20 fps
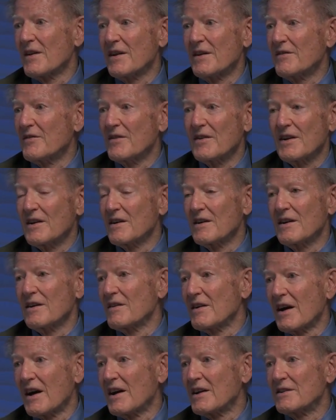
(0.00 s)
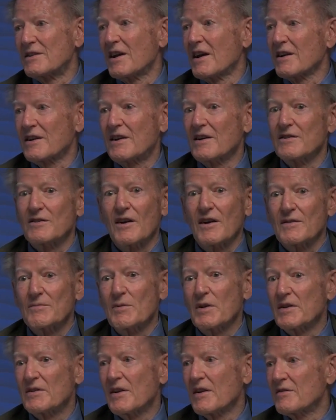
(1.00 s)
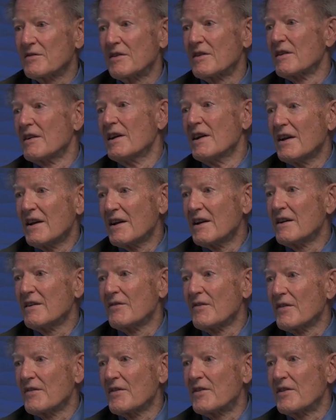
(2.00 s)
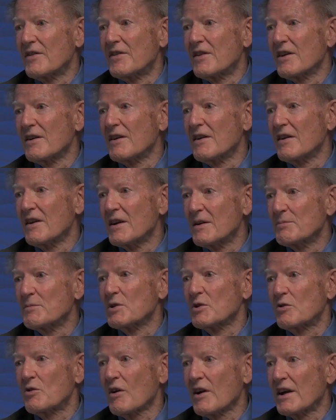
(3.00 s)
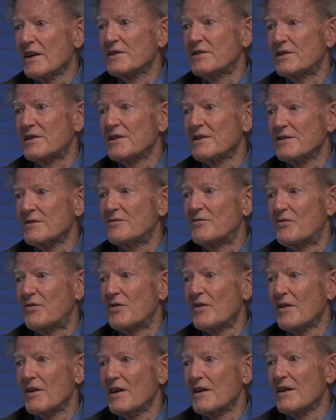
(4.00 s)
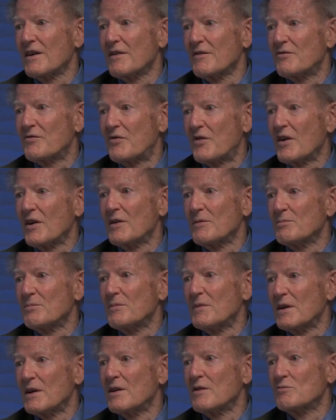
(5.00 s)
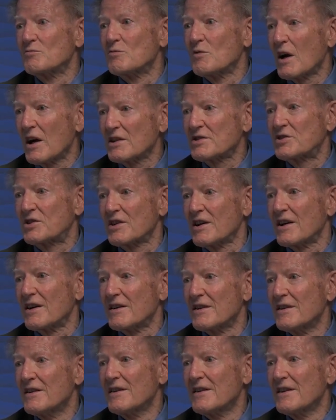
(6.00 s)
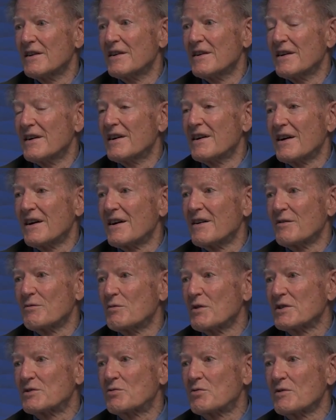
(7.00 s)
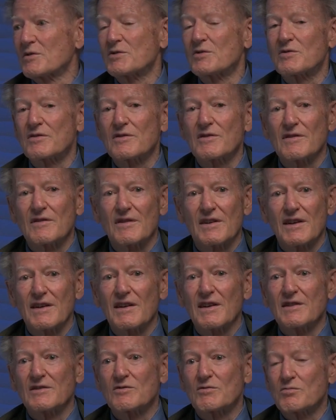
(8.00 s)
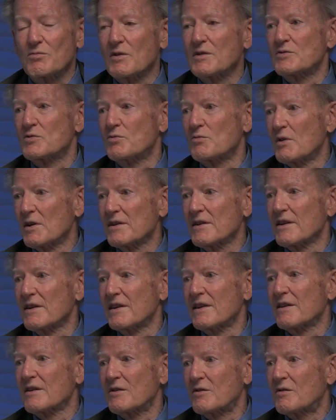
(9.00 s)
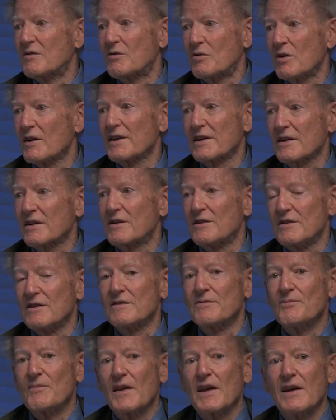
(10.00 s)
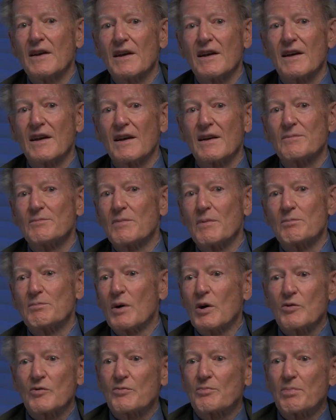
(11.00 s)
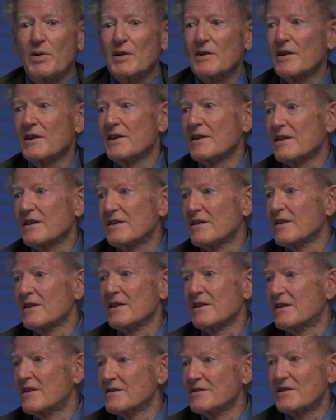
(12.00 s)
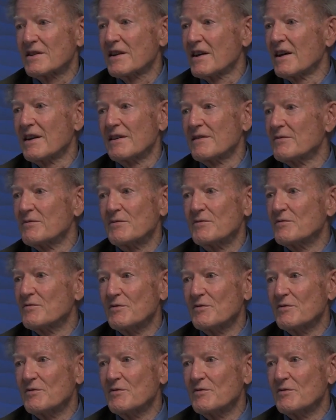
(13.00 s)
in high-tech industry. I mean, the immigration from Russia, which was really critical, and both politically because they